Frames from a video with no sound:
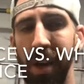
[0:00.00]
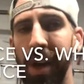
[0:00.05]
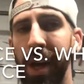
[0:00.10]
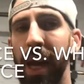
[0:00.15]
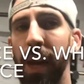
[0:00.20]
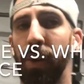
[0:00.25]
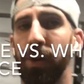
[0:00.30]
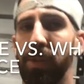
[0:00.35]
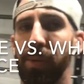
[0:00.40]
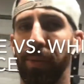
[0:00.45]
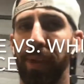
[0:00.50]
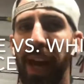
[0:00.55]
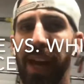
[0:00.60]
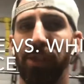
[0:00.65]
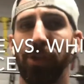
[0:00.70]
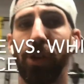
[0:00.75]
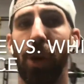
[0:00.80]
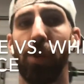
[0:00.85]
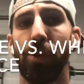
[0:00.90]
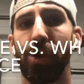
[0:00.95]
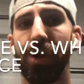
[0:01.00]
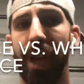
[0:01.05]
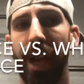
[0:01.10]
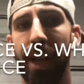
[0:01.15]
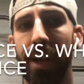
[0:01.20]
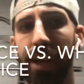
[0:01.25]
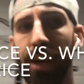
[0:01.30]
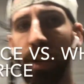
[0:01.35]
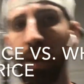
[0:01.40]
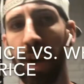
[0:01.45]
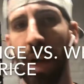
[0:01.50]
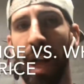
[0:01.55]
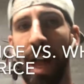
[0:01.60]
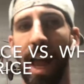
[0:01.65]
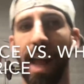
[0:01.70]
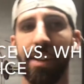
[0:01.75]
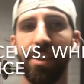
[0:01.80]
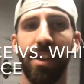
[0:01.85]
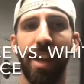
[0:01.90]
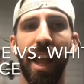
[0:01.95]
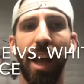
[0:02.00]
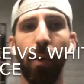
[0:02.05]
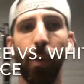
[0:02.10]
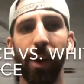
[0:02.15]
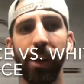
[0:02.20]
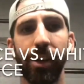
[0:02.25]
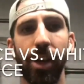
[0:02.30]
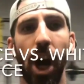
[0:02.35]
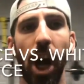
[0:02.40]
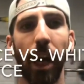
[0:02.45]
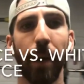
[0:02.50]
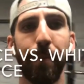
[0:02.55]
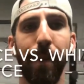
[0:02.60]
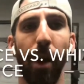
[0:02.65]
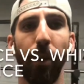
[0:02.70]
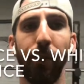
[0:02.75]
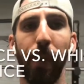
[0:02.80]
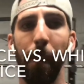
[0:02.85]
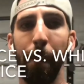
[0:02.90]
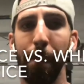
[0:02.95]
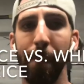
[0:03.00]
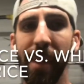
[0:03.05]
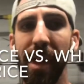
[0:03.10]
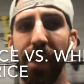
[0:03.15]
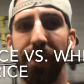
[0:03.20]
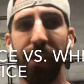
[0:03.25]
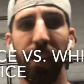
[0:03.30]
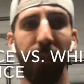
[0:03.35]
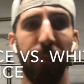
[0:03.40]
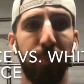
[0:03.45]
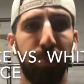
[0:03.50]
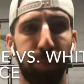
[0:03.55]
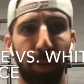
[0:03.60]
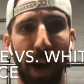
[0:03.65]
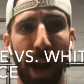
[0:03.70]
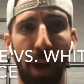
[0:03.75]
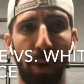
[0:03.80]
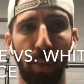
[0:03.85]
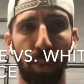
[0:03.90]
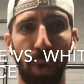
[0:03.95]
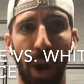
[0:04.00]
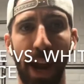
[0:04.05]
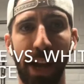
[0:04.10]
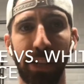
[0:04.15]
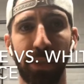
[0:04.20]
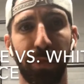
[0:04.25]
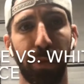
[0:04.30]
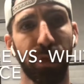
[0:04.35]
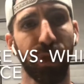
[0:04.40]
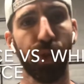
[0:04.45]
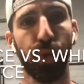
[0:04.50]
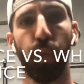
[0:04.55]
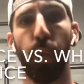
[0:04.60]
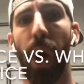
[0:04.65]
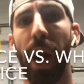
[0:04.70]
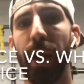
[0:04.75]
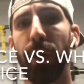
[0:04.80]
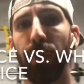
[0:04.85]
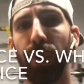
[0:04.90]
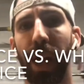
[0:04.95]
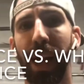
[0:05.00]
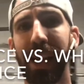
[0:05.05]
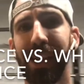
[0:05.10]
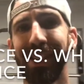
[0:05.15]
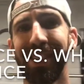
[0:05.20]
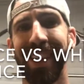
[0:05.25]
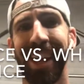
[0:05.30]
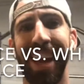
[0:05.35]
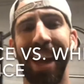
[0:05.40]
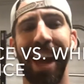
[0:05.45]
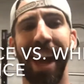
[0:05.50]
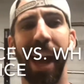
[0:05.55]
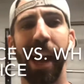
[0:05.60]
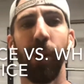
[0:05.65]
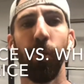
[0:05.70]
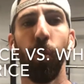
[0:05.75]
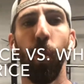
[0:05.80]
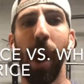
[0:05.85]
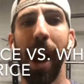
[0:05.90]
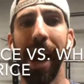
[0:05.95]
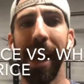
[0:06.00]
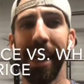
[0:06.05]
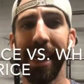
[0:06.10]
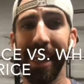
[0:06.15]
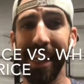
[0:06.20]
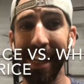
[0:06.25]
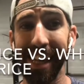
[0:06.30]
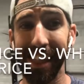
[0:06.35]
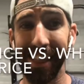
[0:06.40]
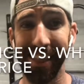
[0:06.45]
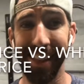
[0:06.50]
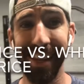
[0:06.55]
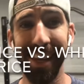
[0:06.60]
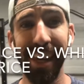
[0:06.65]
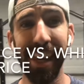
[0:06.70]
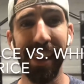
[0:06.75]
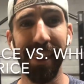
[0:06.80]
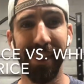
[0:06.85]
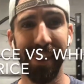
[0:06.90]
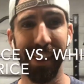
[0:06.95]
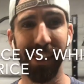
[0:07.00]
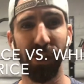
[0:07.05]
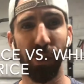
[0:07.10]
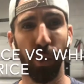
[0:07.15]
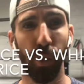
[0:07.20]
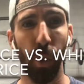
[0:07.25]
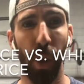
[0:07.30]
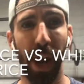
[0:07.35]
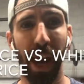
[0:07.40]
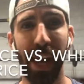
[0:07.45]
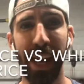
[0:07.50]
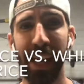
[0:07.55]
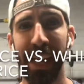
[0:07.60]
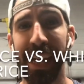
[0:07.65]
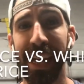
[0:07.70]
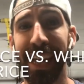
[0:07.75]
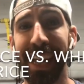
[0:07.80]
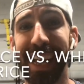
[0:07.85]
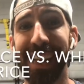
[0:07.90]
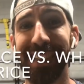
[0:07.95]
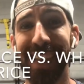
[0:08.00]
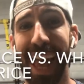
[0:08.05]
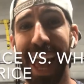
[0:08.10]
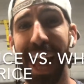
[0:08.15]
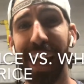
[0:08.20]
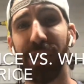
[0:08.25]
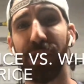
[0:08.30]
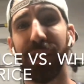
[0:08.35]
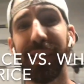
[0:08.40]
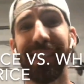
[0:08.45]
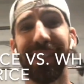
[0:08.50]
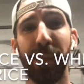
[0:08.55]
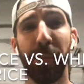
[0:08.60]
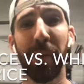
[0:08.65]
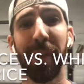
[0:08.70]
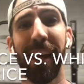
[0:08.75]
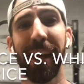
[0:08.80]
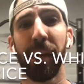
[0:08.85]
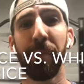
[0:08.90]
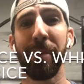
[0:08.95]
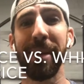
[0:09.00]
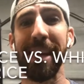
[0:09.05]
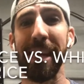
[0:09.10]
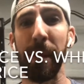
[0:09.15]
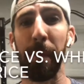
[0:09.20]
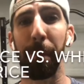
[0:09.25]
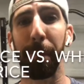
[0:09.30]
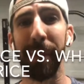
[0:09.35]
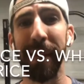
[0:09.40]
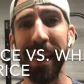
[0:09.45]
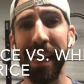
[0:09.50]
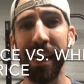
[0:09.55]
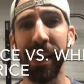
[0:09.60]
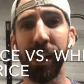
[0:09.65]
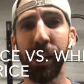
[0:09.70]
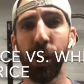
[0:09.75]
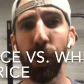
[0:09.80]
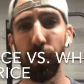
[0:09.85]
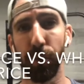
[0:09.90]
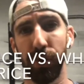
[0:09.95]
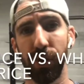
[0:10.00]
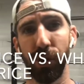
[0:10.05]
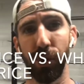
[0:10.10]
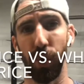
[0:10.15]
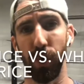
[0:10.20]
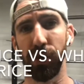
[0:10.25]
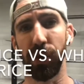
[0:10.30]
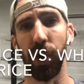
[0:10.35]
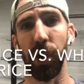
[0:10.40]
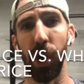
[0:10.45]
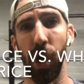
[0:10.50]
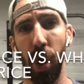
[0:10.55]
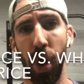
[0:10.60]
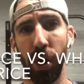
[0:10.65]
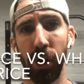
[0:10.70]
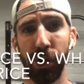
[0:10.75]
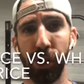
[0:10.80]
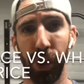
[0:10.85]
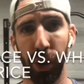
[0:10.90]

Hey, what's up guys? Coach Nate here, and today I want to talk about the myth of brown rice versus white rice and why thinking this way is actually something that can be impeding your results long